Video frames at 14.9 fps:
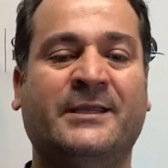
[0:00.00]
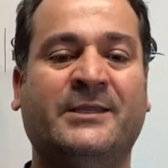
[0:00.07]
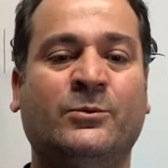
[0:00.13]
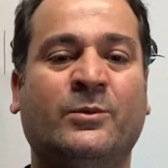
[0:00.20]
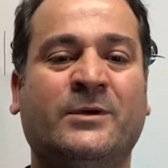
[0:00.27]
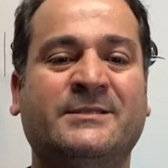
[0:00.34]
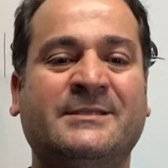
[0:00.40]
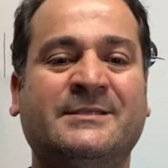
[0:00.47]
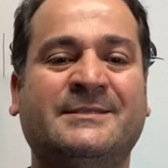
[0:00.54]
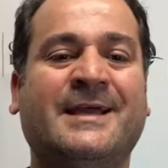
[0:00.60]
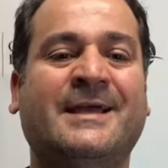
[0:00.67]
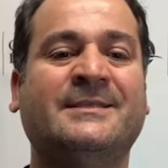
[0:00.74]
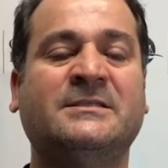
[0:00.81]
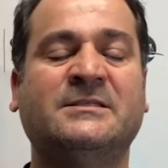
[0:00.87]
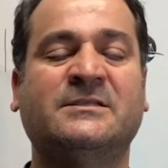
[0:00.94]
and it was
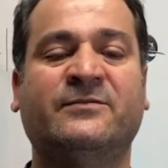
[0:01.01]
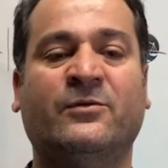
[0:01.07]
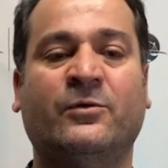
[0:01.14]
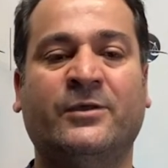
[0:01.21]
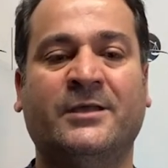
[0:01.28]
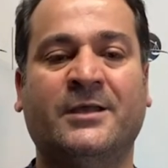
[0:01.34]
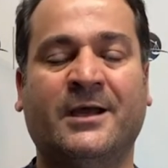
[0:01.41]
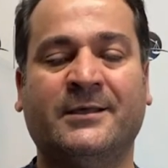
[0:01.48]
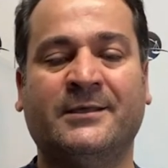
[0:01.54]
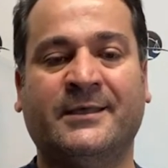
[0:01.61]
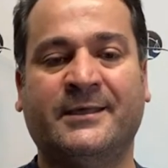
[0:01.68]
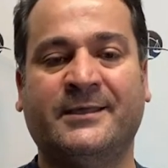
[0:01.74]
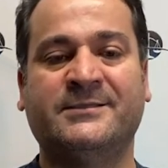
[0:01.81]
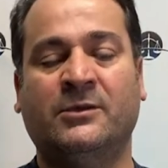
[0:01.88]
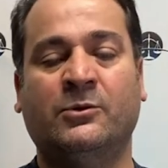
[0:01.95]
intended for young
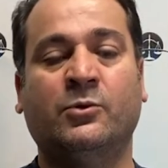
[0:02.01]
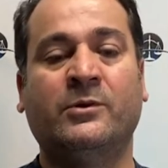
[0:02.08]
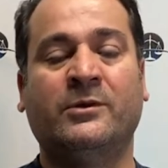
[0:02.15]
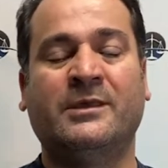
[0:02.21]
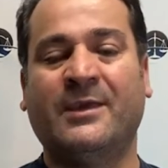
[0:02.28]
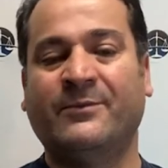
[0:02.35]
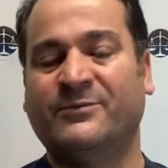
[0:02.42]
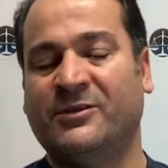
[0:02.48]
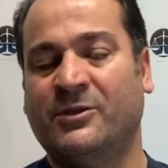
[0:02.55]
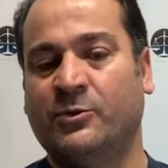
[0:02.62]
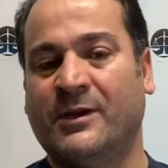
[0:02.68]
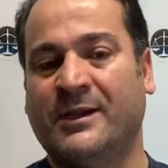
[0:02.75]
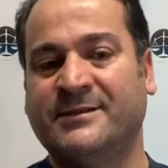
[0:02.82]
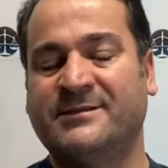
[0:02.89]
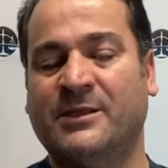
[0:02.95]
kids who came to the
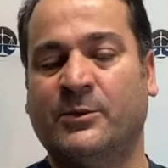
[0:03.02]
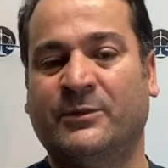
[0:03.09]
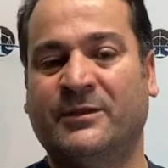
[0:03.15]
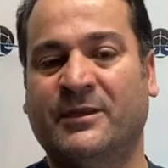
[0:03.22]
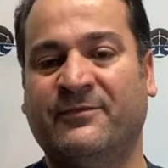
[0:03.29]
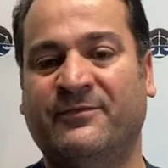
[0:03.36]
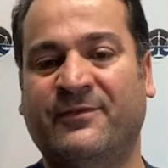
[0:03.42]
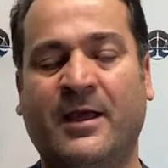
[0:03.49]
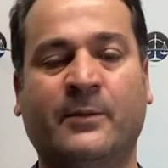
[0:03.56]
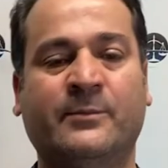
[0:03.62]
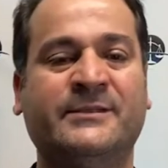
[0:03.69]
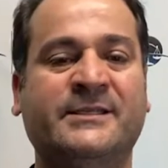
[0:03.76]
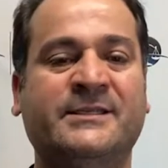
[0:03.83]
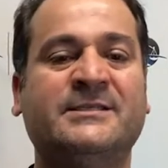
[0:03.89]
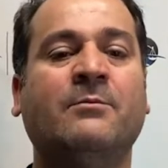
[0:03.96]
United States with their
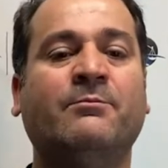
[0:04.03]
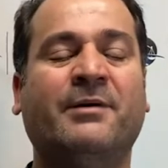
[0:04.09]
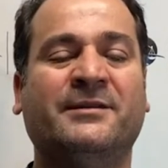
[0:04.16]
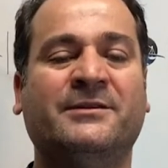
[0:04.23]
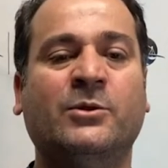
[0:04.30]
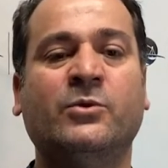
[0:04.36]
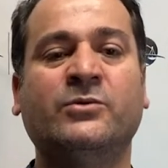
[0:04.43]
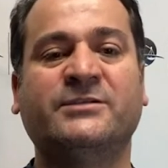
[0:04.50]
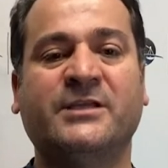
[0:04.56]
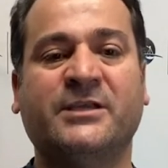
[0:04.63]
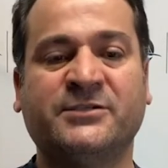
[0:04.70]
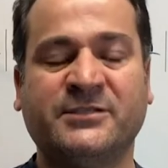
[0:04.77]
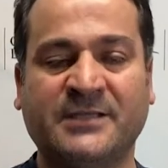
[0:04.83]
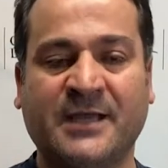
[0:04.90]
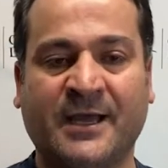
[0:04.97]
families but lost their
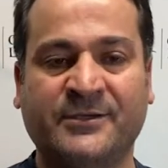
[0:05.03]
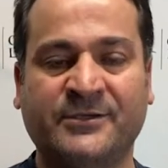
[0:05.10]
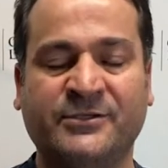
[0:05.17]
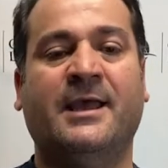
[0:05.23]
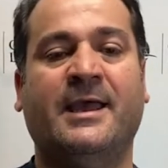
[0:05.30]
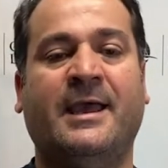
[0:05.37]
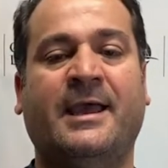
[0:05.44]
status,